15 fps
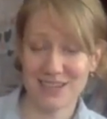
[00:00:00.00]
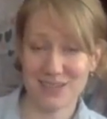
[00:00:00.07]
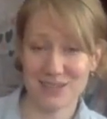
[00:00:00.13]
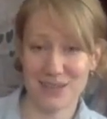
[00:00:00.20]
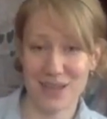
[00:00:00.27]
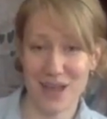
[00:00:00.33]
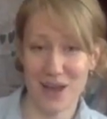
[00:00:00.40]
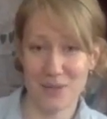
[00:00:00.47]
There's
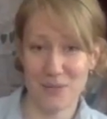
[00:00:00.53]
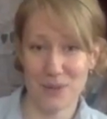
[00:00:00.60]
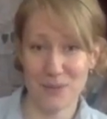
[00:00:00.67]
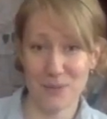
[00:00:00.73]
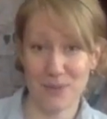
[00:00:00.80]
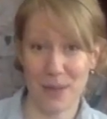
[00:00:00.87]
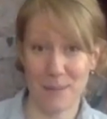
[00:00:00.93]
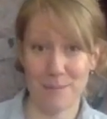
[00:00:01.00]
a lot of
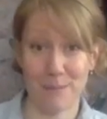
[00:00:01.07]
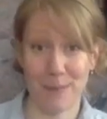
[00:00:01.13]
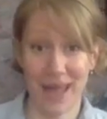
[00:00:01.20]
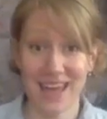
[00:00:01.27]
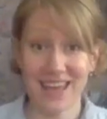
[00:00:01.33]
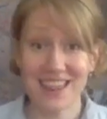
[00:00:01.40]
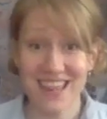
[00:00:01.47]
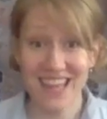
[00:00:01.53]
people that
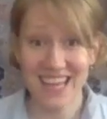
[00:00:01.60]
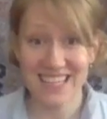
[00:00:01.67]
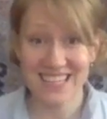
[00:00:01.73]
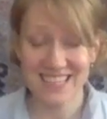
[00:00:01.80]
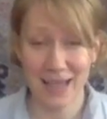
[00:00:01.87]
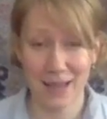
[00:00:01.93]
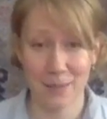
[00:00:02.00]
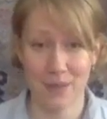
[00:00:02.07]
make
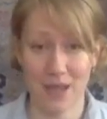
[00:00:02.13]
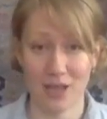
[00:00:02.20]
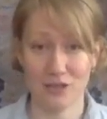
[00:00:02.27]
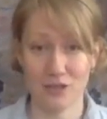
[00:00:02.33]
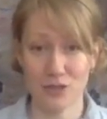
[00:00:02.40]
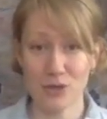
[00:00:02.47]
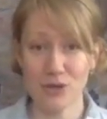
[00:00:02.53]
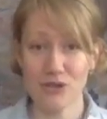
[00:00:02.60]
things like make
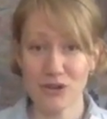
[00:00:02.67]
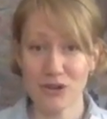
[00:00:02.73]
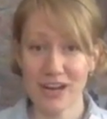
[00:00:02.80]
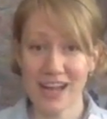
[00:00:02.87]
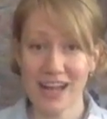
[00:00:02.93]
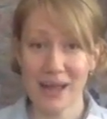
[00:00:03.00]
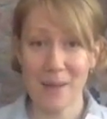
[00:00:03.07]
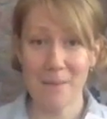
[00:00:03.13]

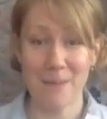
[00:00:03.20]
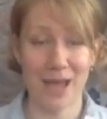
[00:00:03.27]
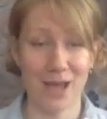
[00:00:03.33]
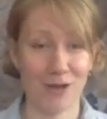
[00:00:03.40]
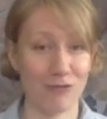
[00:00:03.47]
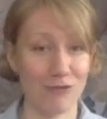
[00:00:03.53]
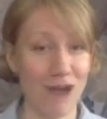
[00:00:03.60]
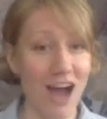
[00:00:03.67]
jewelry, make
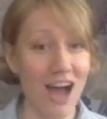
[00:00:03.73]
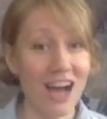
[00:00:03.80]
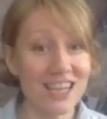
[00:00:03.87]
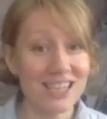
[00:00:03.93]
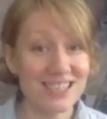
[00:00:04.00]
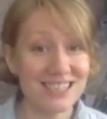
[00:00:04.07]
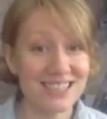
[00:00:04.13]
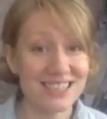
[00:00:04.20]

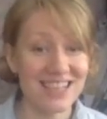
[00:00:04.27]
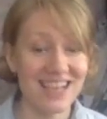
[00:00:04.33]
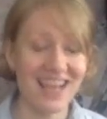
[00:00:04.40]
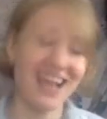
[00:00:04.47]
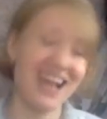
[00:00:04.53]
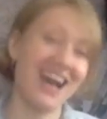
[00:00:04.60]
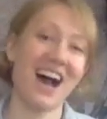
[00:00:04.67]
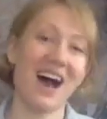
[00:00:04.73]
rugs.
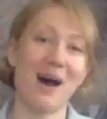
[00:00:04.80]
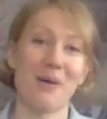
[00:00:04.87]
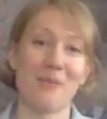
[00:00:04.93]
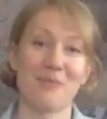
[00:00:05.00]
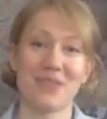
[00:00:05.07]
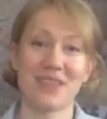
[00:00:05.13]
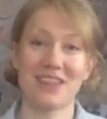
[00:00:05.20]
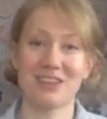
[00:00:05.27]

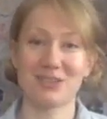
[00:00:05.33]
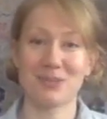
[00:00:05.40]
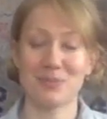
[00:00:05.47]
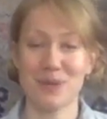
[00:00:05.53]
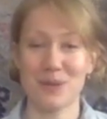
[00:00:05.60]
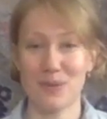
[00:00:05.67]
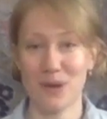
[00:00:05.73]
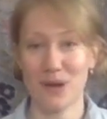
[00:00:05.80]
There's
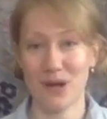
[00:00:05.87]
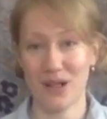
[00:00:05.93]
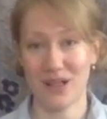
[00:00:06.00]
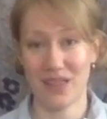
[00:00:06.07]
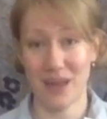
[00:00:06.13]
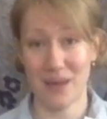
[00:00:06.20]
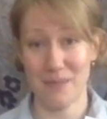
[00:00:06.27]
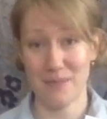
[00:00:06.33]
people
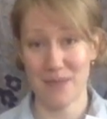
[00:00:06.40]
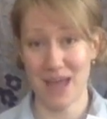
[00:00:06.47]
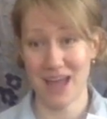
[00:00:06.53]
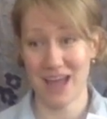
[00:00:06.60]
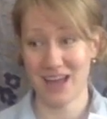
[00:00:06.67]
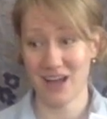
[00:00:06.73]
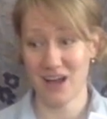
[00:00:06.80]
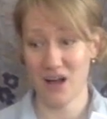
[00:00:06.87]
that
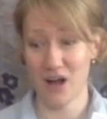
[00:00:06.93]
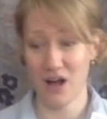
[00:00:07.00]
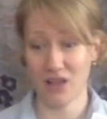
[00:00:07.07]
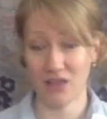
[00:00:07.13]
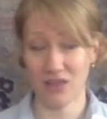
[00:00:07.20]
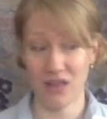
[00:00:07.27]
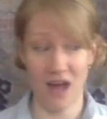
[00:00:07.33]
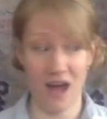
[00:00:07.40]
make a
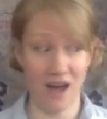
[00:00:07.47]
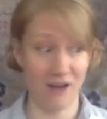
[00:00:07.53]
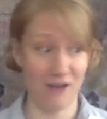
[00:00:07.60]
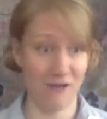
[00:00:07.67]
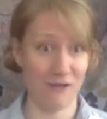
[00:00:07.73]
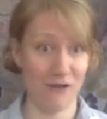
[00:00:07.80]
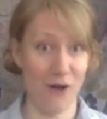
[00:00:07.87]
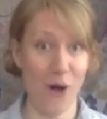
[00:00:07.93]
lot
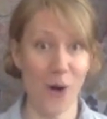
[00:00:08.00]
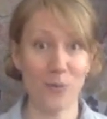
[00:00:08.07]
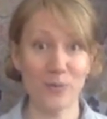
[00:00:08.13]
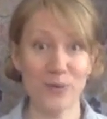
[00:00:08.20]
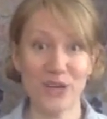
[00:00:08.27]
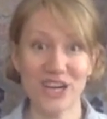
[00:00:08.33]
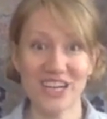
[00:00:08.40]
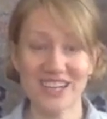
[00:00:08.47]
of
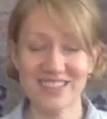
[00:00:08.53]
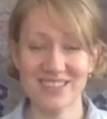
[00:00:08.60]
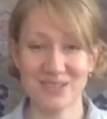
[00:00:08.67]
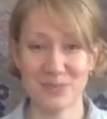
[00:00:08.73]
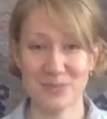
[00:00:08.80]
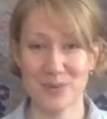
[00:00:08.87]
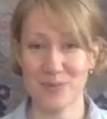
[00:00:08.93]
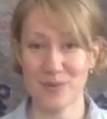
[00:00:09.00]
home goods.
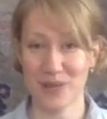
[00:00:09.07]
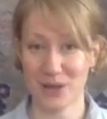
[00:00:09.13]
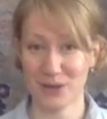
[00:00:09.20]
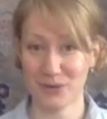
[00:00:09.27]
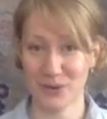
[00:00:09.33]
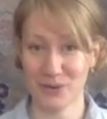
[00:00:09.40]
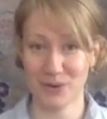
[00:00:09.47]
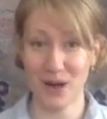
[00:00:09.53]
There's people that
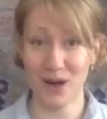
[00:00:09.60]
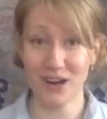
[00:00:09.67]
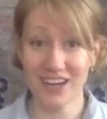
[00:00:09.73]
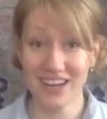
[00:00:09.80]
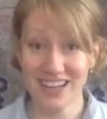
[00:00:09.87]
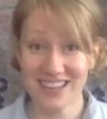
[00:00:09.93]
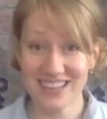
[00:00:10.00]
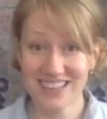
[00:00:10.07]
grow
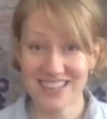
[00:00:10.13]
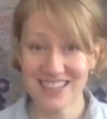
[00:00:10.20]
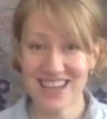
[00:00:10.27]
gardens.